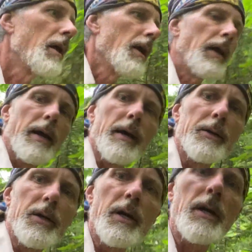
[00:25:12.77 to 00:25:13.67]
And
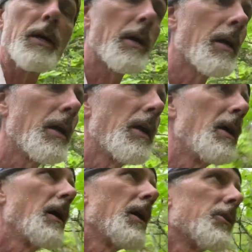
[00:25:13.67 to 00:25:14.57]

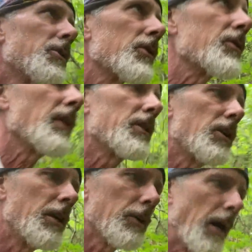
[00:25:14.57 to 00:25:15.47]
just like you
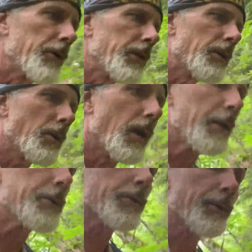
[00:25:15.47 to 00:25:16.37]
hear out here, hike your own